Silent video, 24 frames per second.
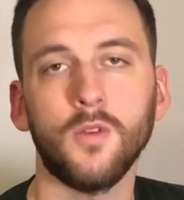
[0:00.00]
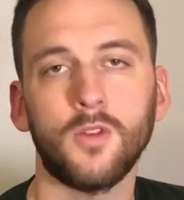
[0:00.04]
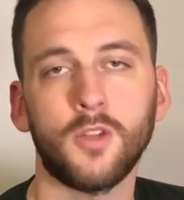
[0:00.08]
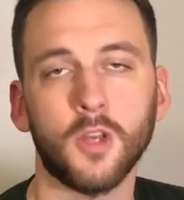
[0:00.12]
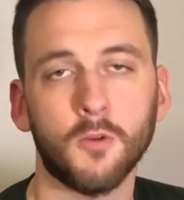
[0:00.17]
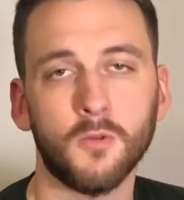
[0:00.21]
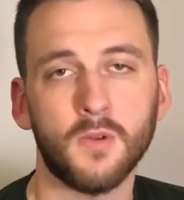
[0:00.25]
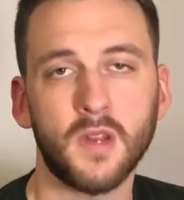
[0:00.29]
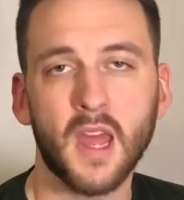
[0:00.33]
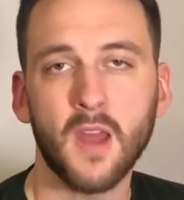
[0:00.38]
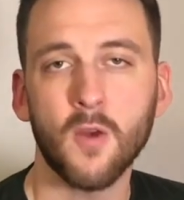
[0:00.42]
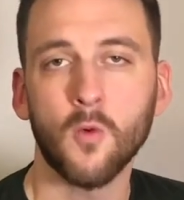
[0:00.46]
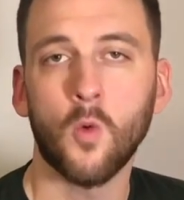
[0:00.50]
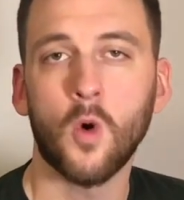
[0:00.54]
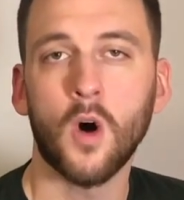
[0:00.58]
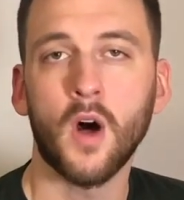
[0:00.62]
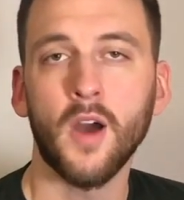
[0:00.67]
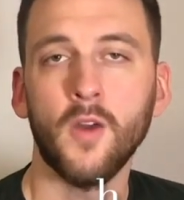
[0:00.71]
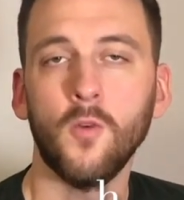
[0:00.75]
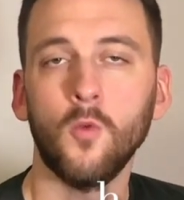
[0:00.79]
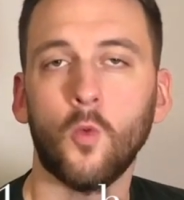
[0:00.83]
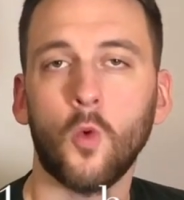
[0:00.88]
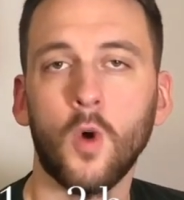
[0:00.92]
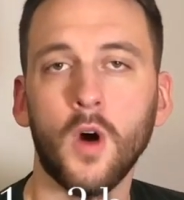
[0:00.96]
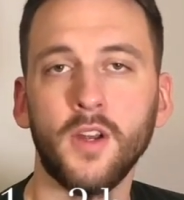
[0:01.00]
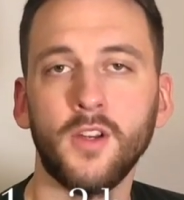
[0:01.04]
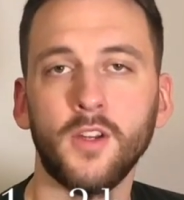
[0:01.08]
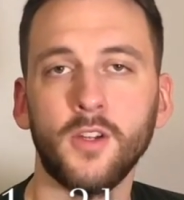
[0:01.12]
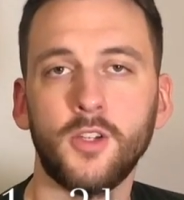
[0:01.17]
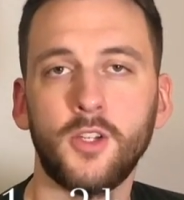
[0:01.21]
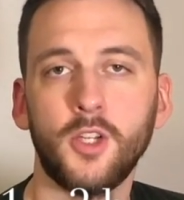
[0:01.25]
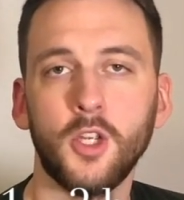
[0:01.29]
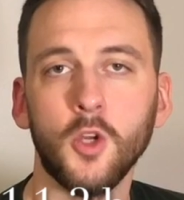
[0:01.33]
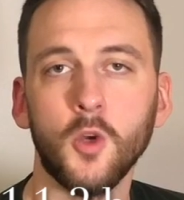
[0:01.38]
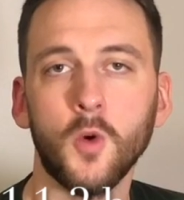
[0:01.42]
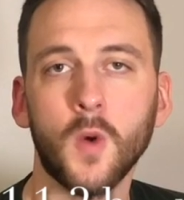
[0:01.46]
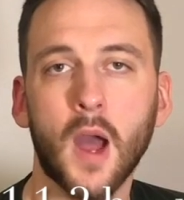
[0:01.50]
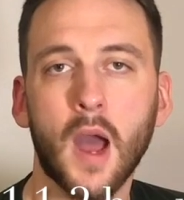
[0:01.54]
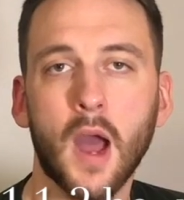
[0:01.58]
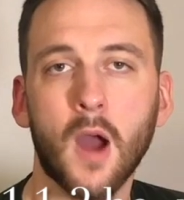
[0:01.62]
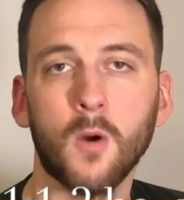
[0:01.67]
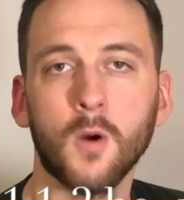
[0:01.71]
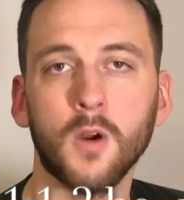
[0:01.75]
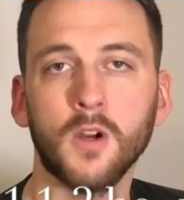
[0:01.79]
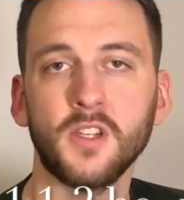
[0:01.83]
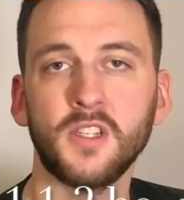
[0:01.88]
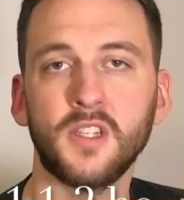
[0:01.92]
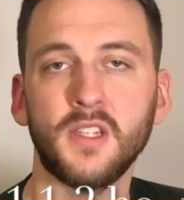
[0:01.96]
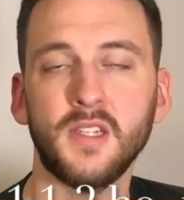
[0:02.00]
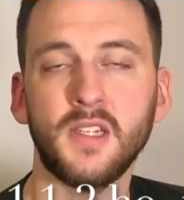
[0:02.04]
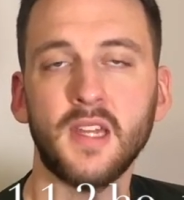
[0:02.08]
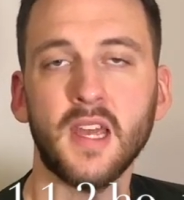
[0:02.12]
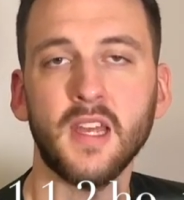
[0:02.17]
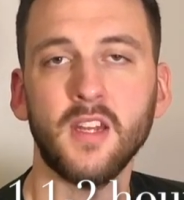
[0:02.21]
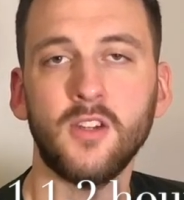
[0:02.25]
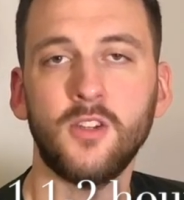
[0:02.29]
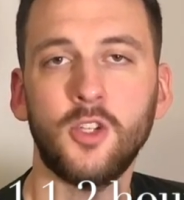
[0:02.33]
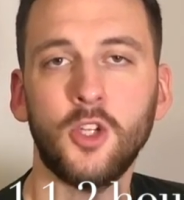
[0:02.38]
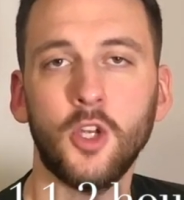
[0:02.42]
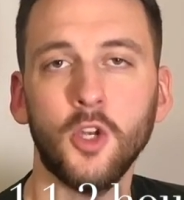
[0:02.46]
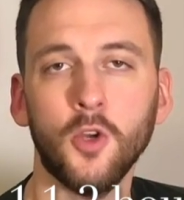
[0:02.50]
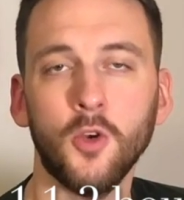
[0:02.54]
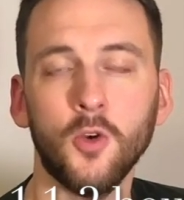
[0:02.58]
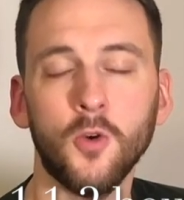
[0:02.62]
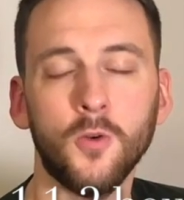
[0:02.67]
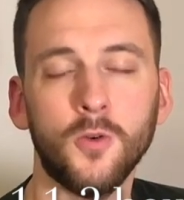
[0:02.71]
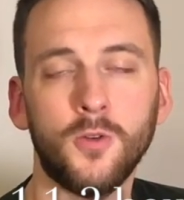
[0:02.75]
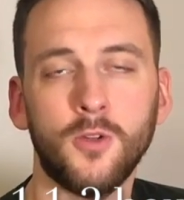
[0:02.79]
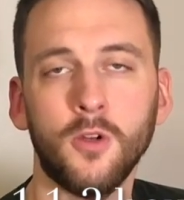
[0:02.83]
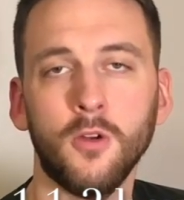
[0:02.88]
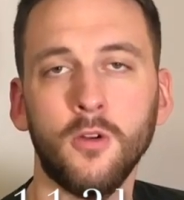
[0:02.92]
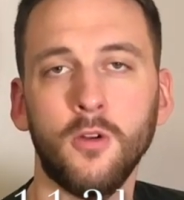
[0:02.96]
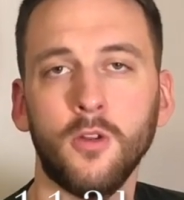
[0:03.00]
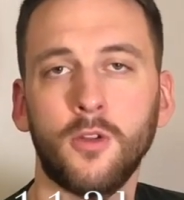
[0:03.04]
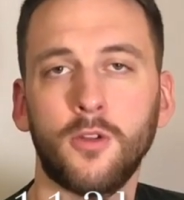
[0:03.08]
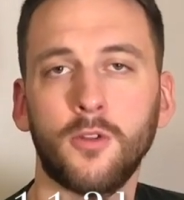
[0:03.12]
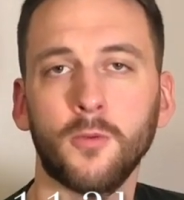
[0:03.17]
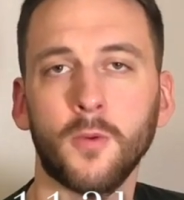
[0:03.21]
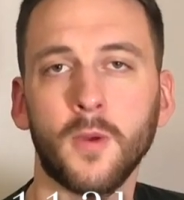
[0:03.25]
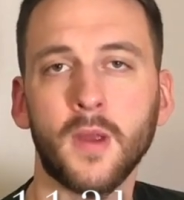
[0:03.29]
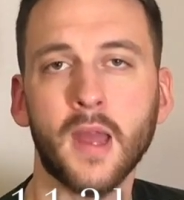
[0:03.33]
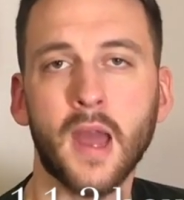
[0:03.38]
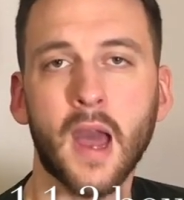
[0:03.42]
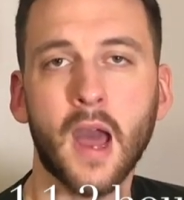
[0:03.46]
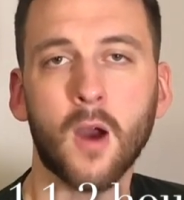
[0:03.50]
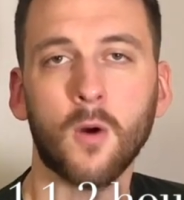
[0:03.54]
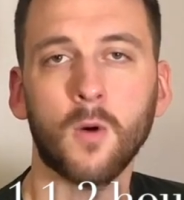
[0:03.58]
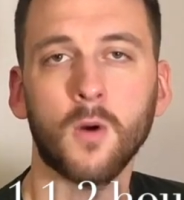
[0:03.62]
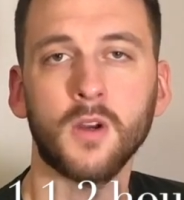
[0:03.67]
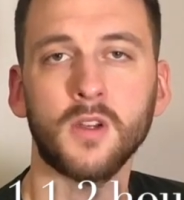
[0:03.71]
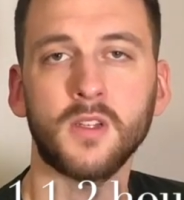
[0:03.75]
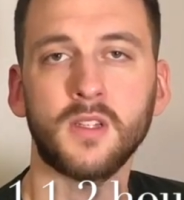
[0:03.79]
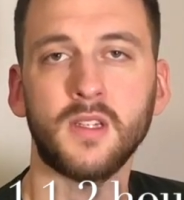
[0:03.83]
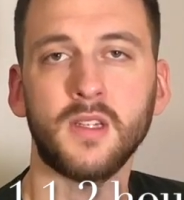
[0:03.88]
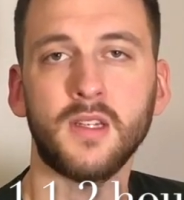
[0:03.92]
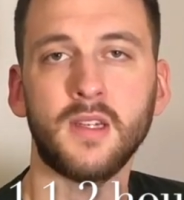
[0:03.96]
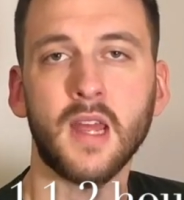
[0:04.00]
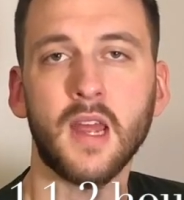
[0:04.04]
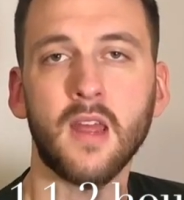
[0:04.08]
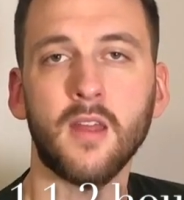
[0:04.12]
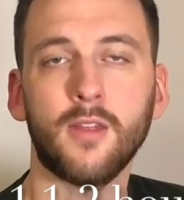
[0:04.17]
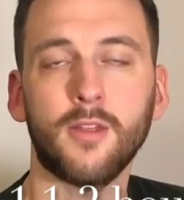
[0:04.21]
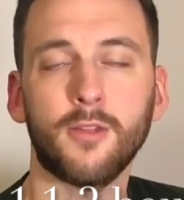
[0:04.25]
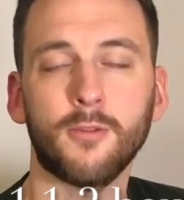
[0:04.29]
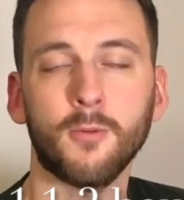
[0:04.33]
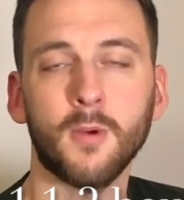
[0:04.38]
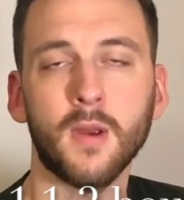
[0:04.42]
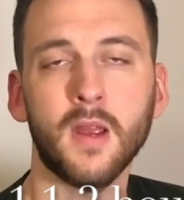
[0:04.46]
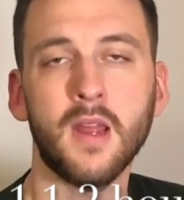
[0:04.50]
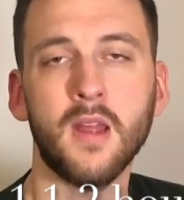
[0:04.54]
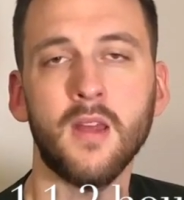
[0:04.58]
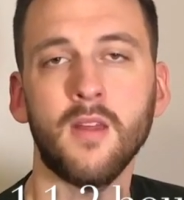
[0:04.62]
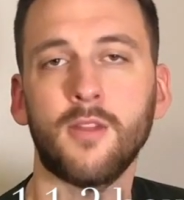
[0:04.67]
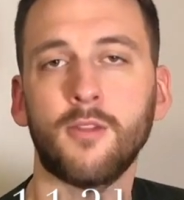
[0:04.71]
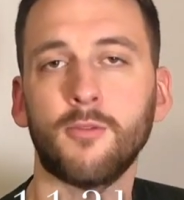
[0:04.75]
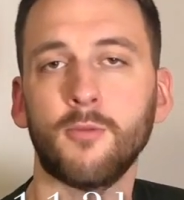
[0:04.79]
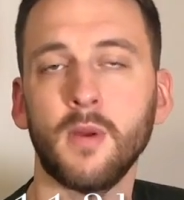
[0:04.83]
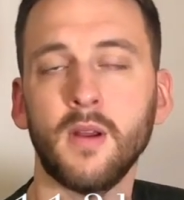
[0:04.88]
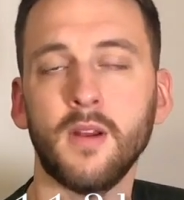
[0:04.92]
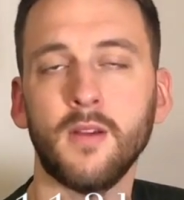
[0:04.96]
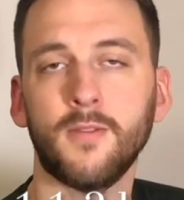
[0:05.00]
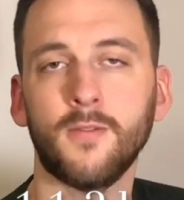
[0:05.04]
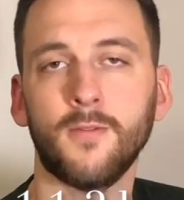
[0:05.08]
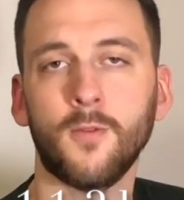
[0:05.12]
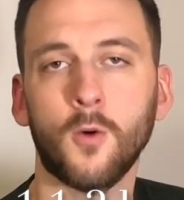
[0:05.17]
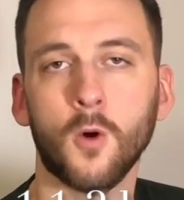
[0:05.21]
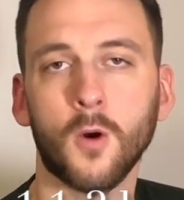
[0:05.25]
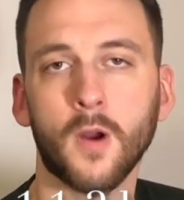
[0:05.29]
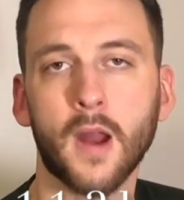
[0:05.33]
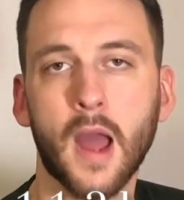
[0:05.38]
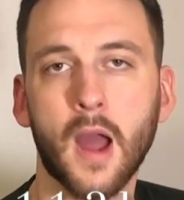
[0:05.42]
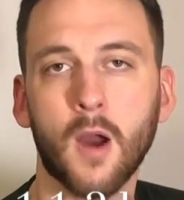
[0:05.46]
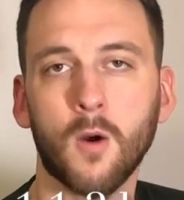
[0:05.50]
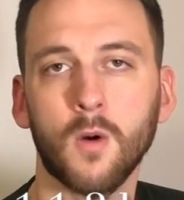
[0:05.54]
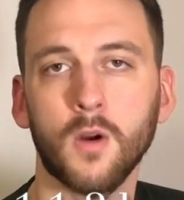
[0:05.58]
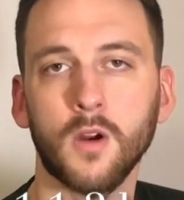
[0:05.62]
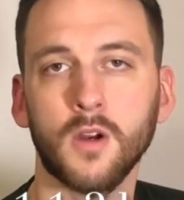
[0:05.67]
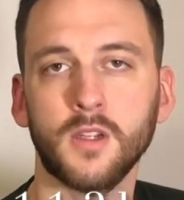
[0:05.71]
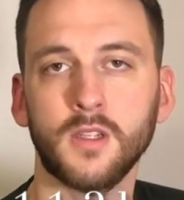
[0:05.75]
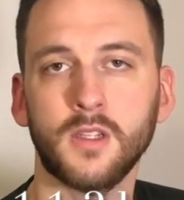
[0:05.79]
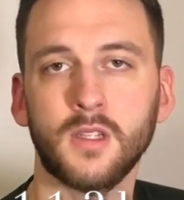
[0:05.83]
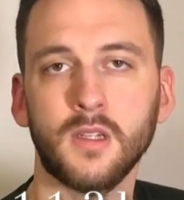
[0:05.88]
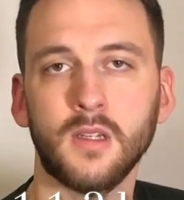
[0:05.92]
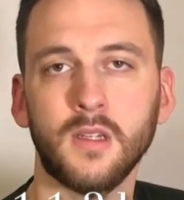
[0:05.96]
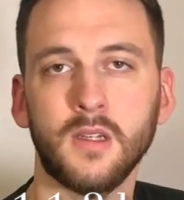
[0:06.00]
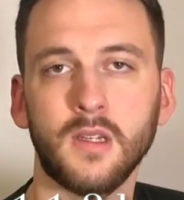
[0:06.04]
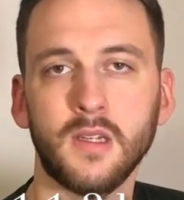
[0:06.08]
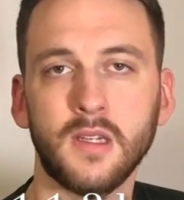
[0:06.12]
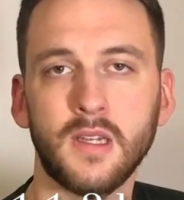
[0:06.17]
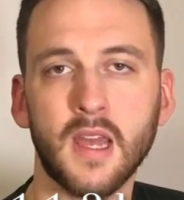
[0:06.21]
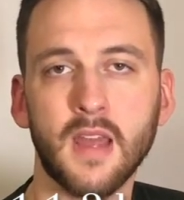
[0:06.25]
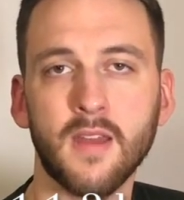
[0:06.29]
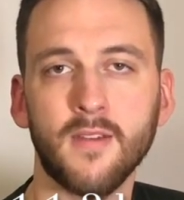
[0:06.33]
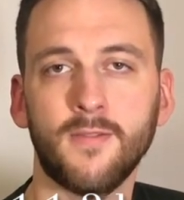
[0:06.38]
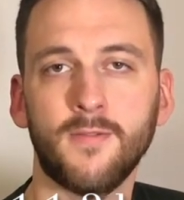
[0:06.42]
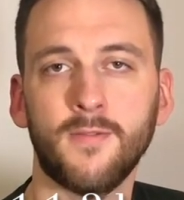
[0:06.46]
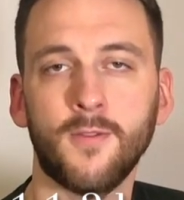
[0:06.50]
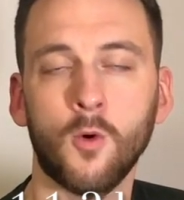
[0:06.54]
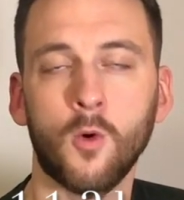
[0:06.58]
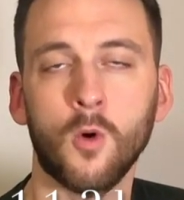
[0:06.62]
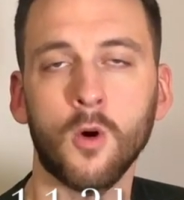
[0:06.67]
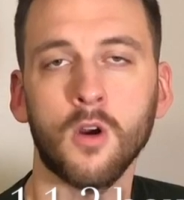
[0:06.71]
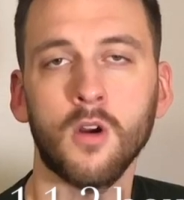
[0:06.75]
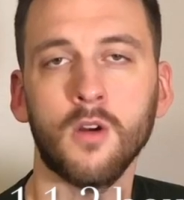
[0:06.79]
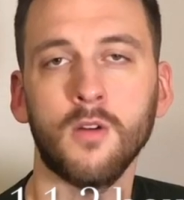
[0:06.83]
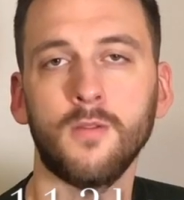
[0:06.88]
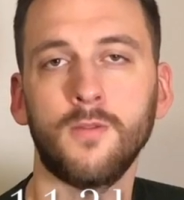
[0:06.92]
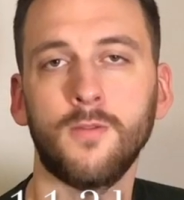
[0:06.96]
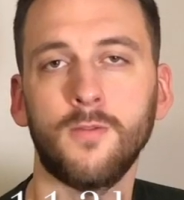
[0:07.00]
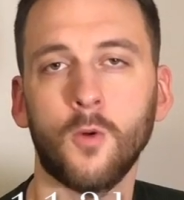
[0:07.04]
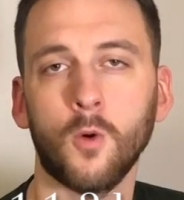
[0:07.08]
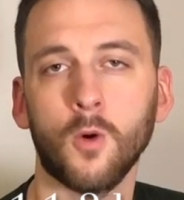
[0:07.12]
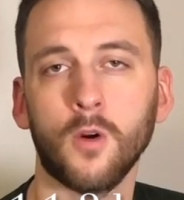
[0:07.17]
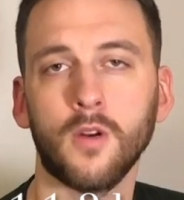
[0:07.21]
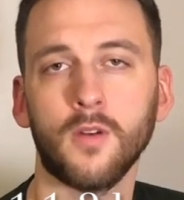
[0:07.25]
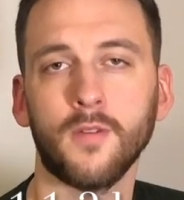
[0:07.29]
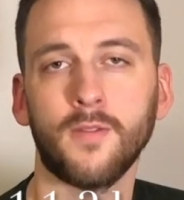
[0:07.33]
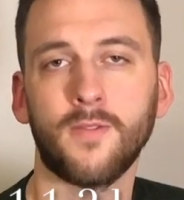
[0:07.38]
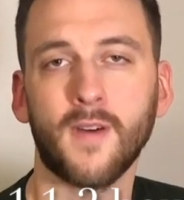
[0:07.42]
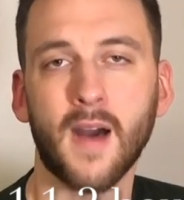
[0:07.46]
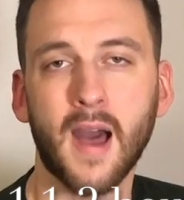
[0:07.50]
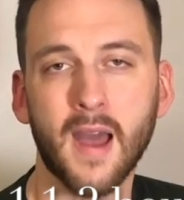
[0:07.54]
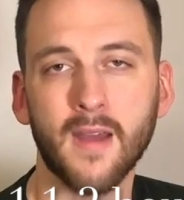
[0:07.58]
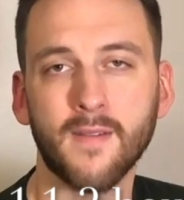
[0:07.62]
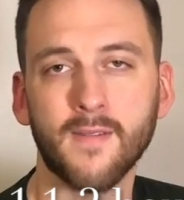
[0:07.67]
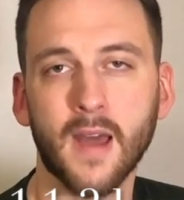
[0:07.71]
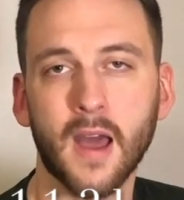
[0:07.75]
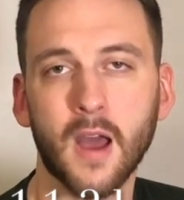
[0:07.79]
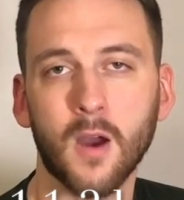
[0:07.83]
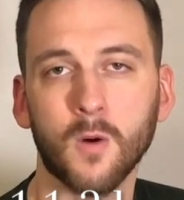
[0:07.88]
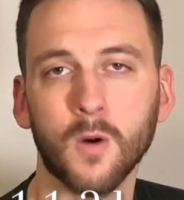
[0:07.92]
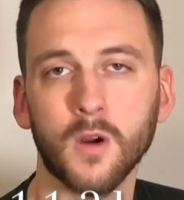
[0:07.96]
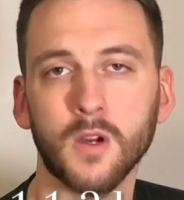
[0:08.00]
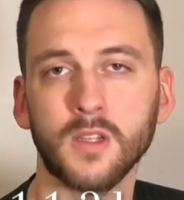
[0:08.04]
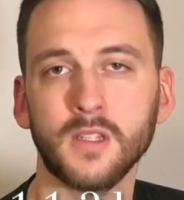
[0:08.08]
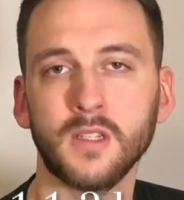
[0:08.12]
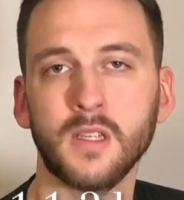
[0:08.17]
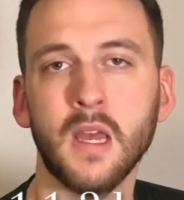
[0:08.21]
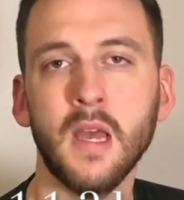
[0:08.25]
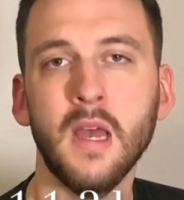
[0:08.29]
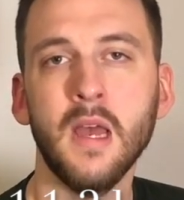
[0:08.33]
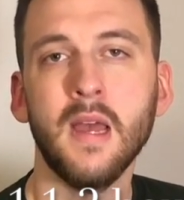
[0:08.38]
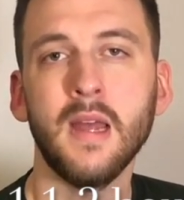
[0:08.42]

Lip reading: So day 1, 1 to 2 hours, day 2, 2 to 3 hours, day 3, 3 to 4 hours, day 4, 4 to 5 hours,